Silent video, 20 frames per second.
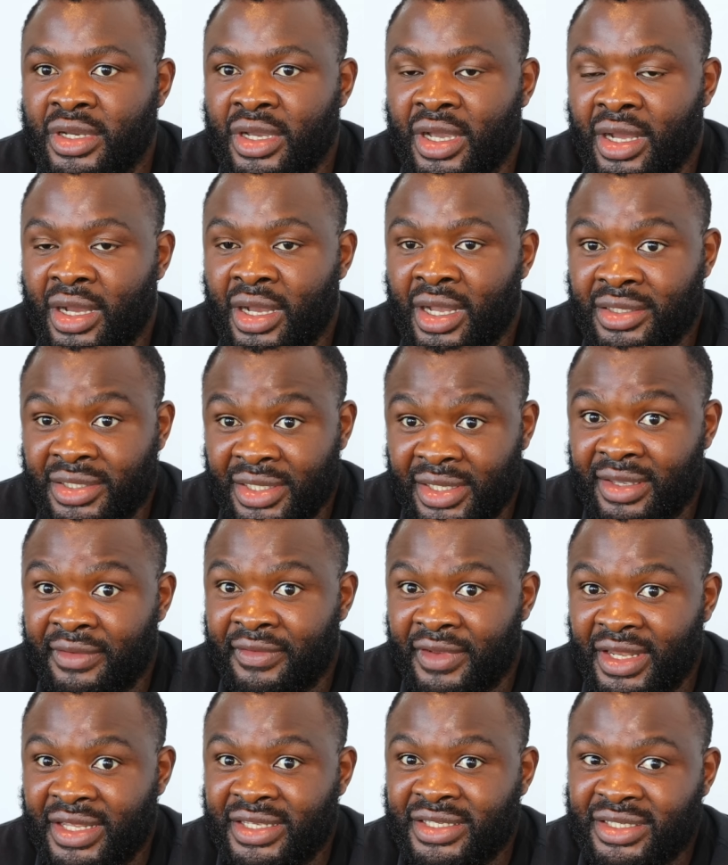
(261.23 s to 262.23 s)
I think
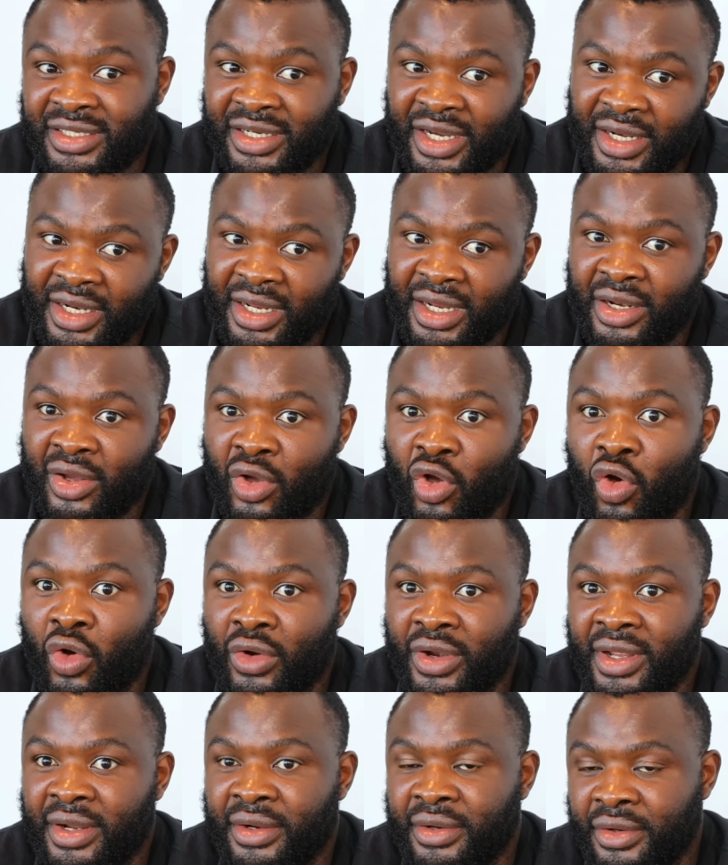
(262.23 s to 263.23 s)
even his trainer in the
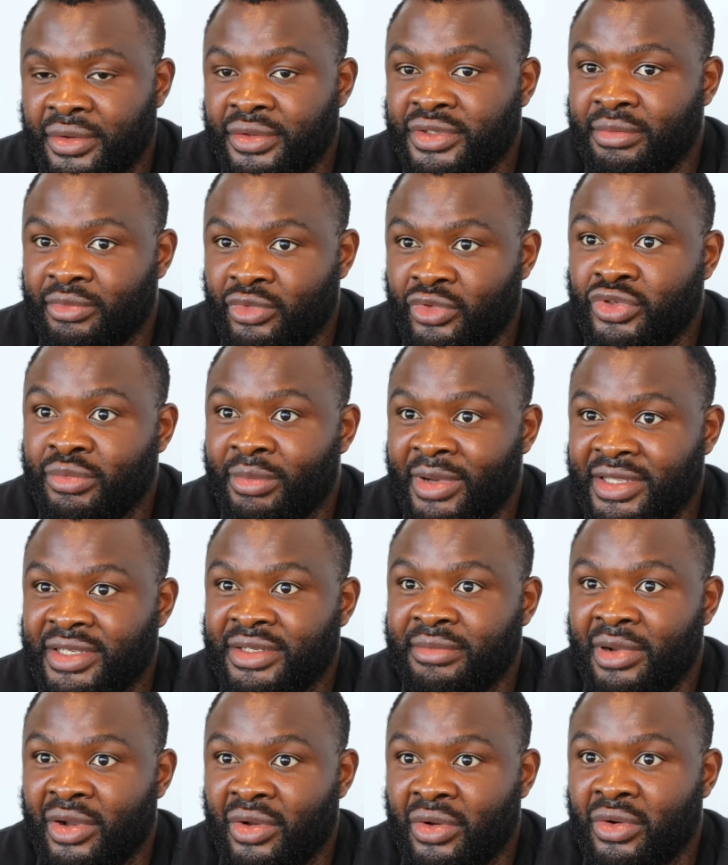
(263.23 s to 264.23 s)
corner knows who's
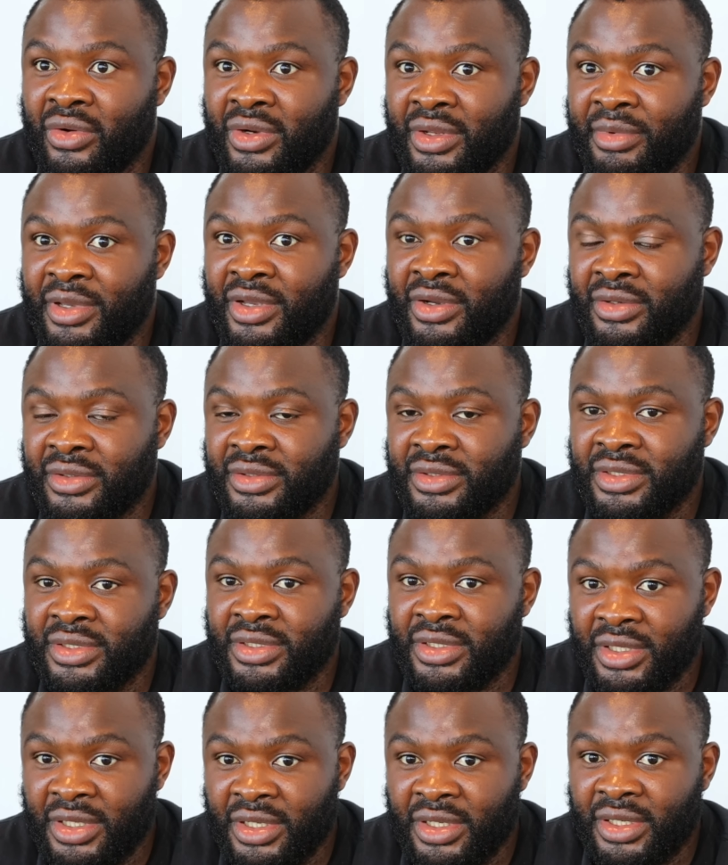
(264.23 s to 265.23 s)
Martin Bakole because
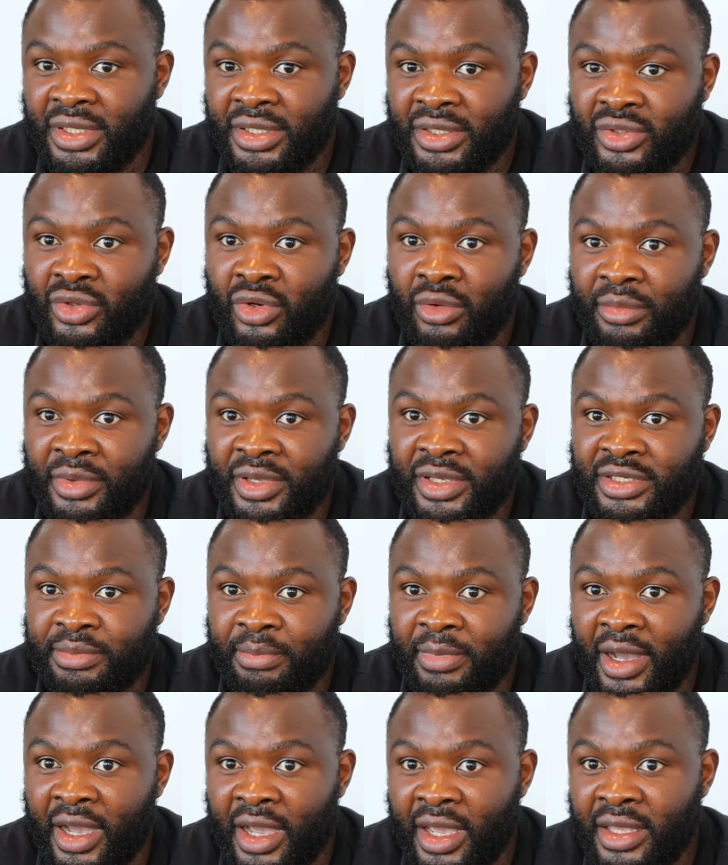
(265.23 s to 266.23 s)
he saw me
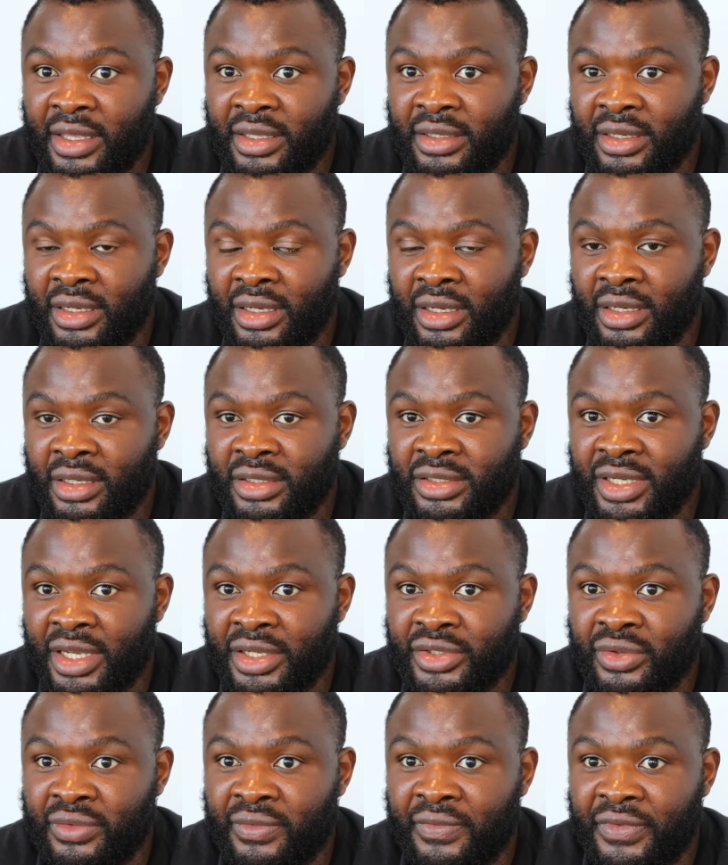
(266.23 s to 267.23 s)
sparring
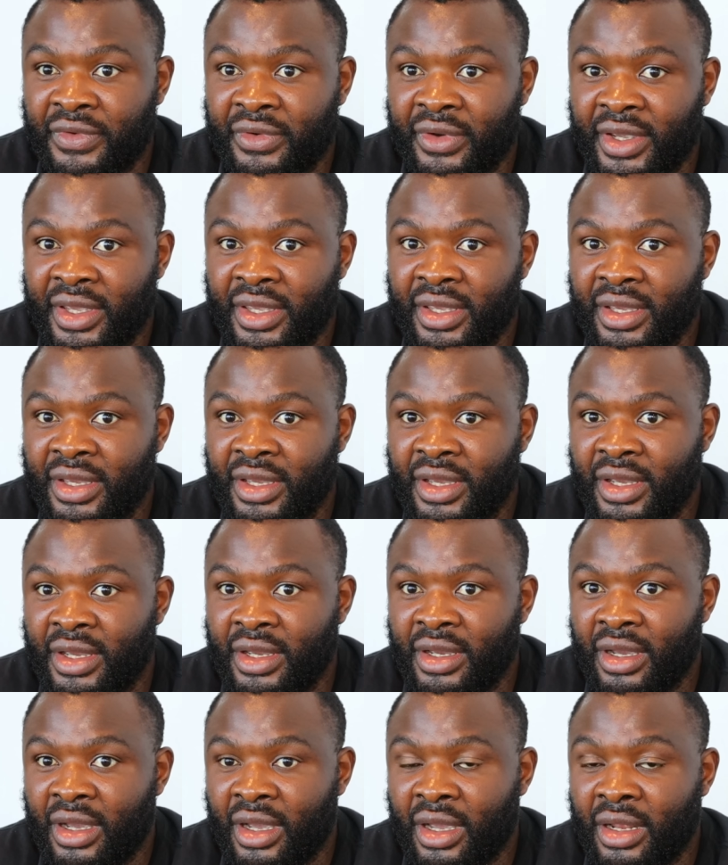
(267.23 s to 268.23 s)
Tyson Fury
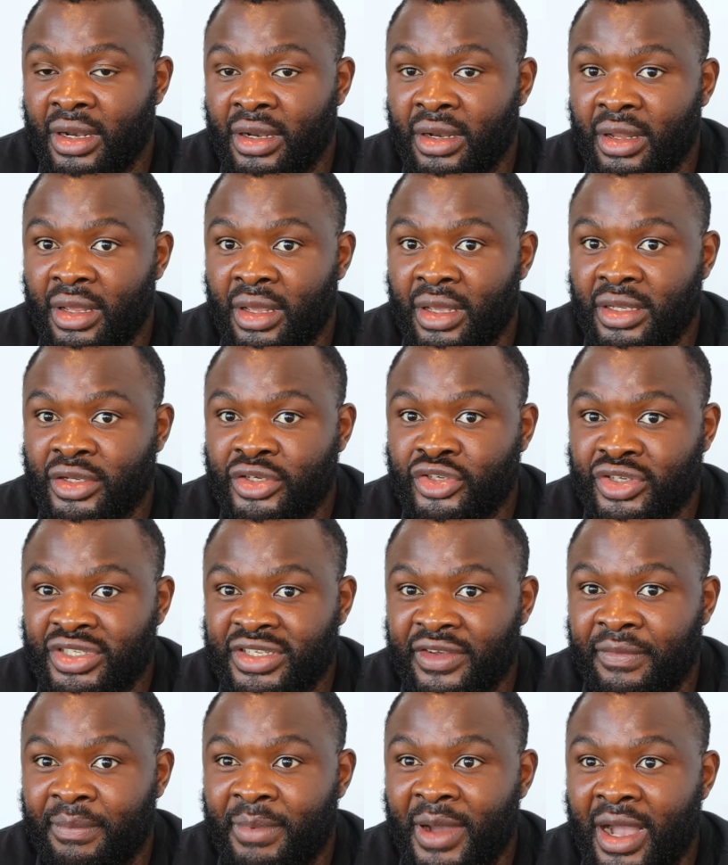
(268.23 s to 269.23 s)
and
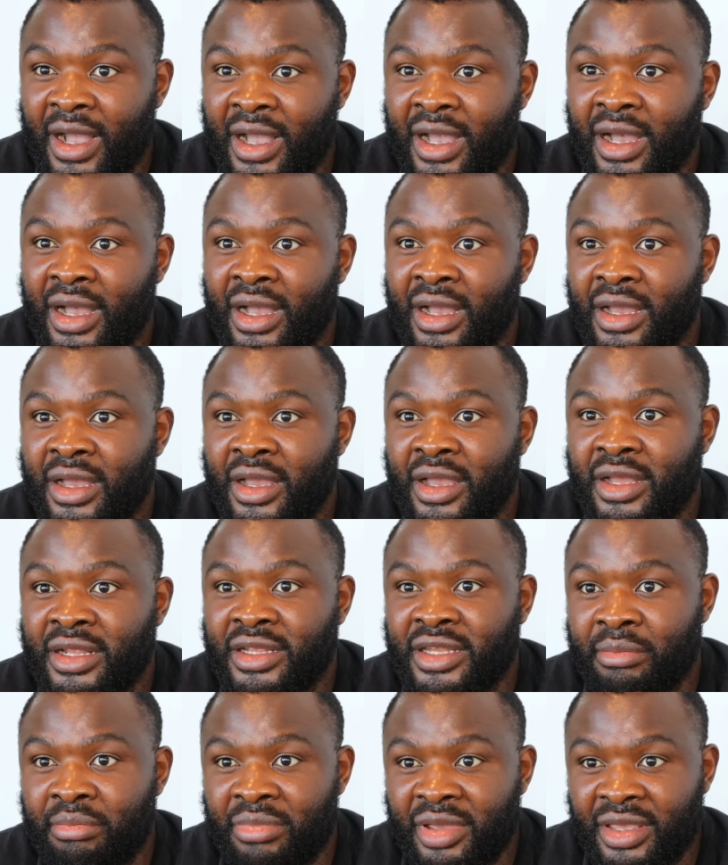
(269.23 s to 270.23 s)
Joseph Parker,
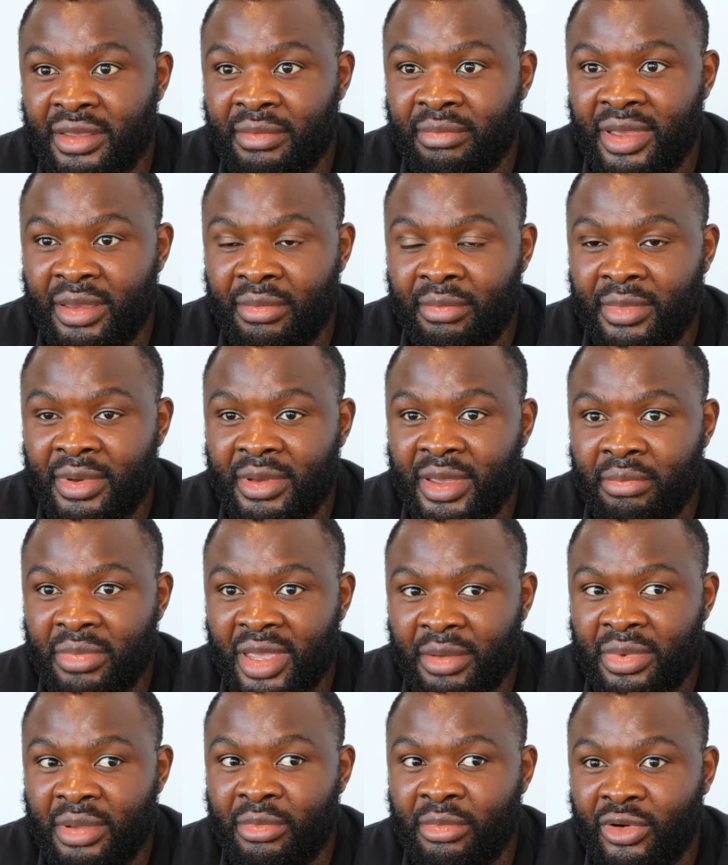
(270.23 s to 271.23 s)
the big
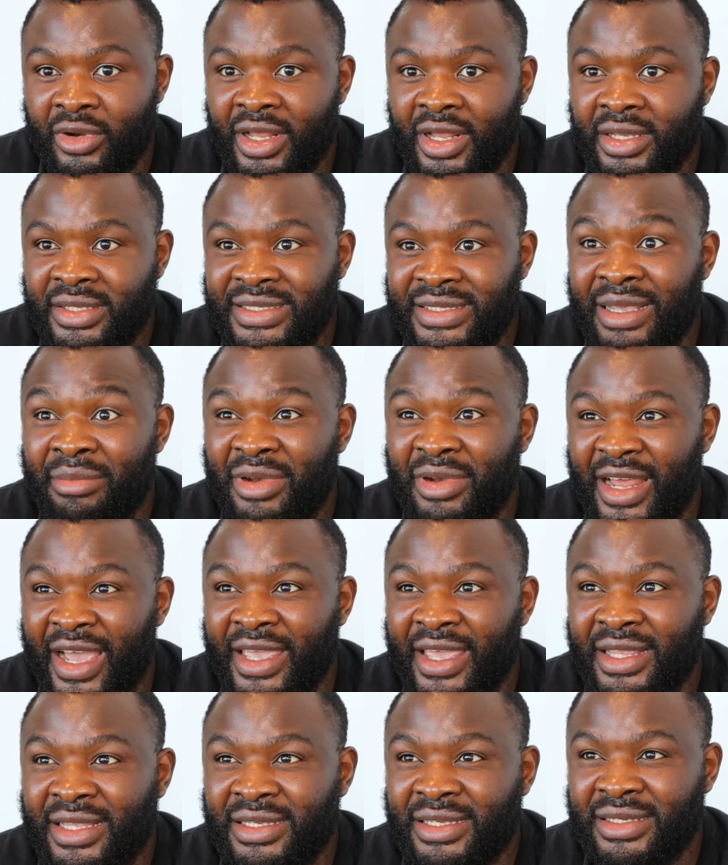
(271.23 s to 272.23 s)
baby Muller, same
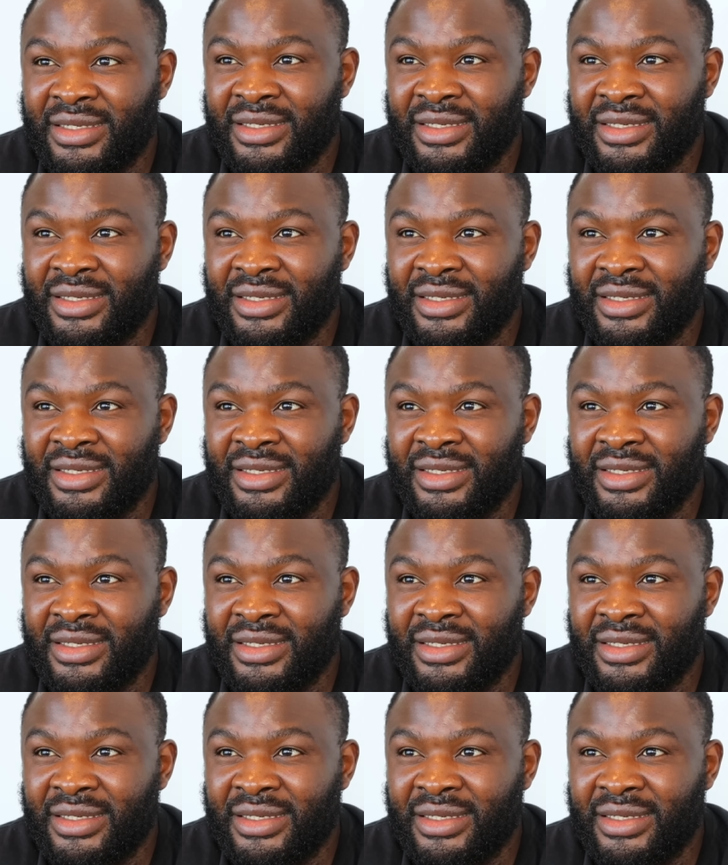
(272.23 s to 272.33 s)
night.